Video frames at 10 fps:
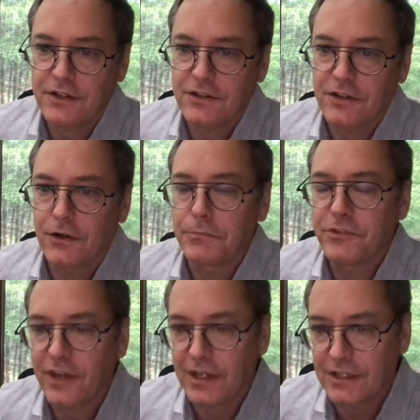onto
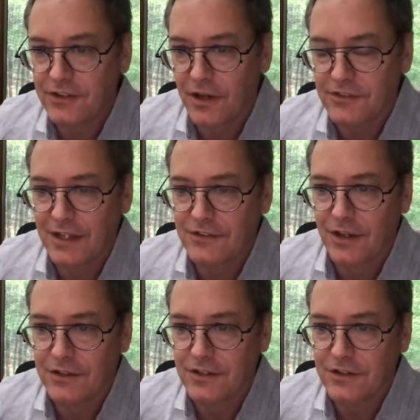domes, science
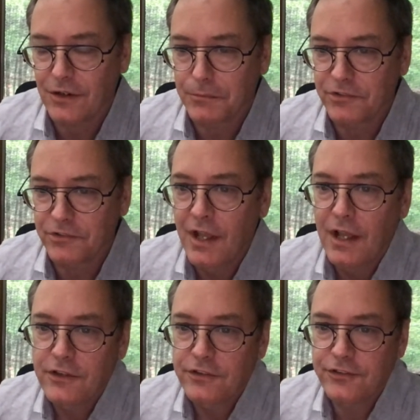content onto domes.
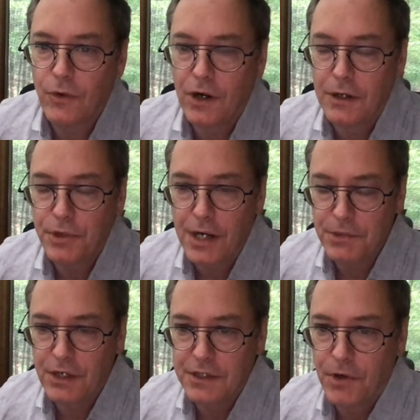So our
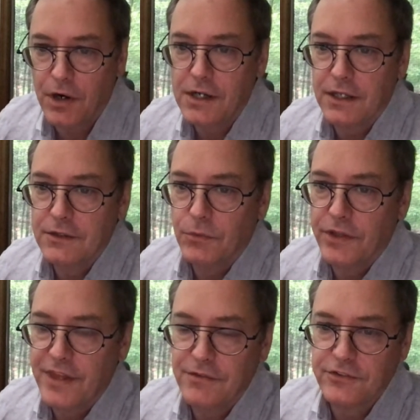primary market
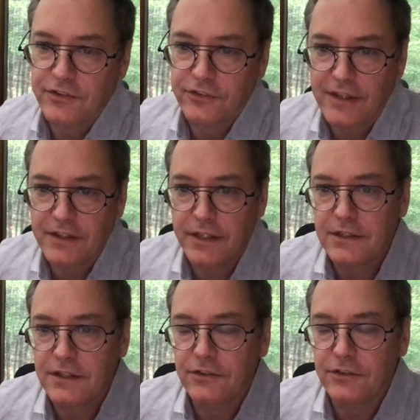with Evans and
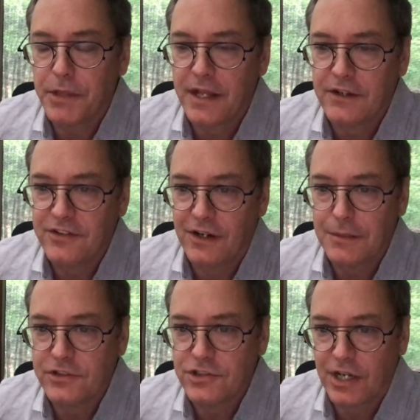Sutherland is
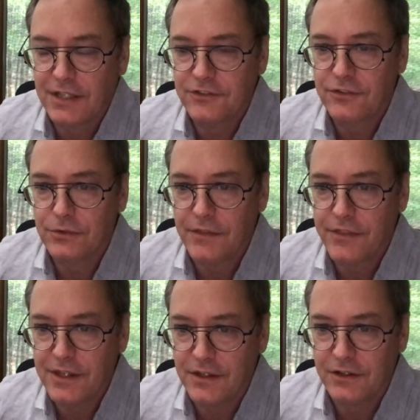planetariums and giant screen
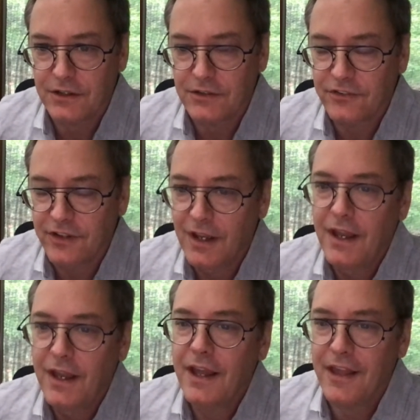theaters.
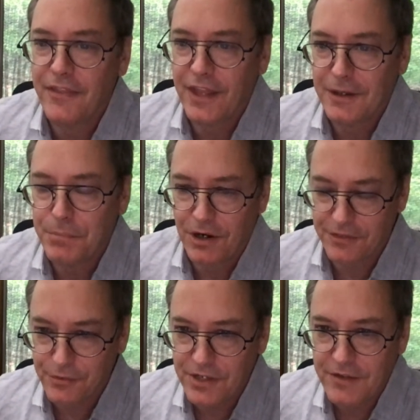And then
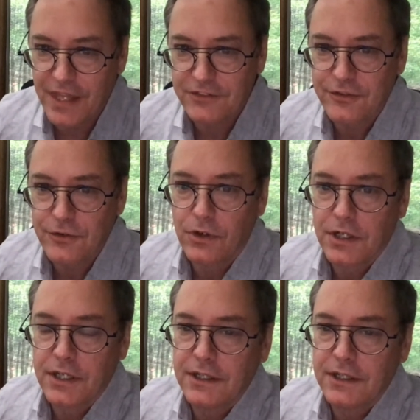part three of that
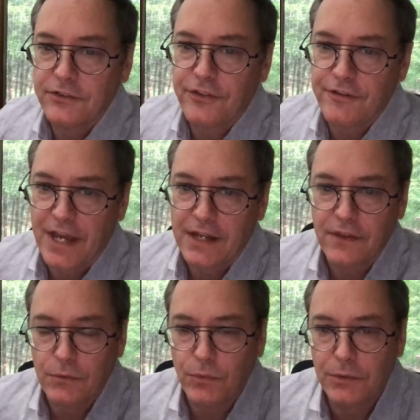story is the fact
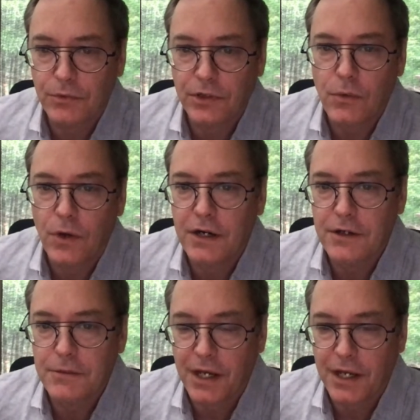that we were
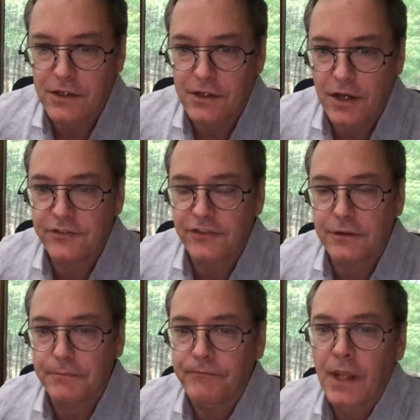acquired by
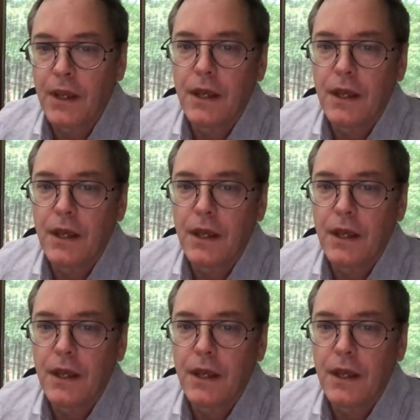COSM